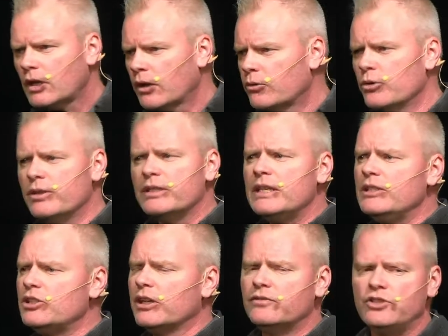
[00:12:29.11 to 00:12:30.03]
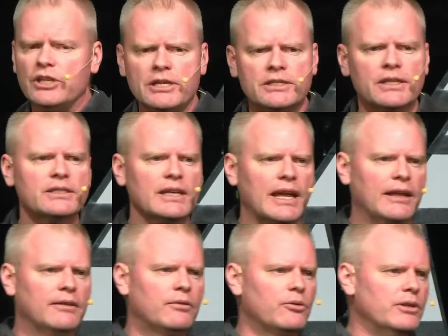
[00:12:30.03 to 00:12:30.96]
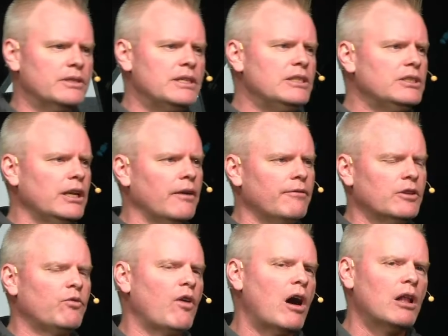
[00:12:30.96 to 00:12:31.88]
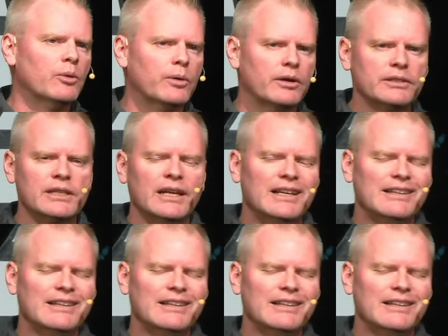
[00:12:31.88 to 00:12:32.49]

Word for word: through the teaching of Jesus and through the teaching of his followers,